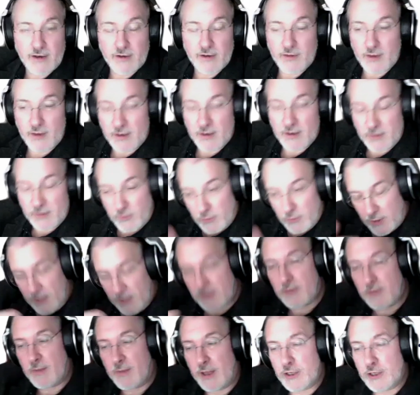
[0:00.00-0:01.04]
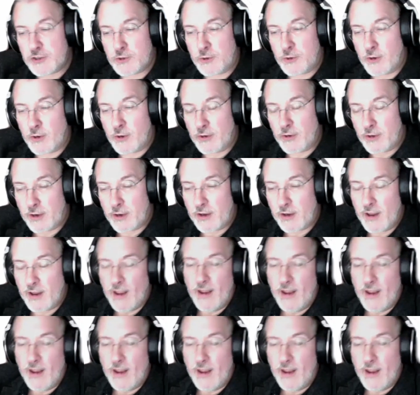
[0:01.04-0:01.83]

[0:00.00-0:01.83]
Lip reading: and then you need to make sure that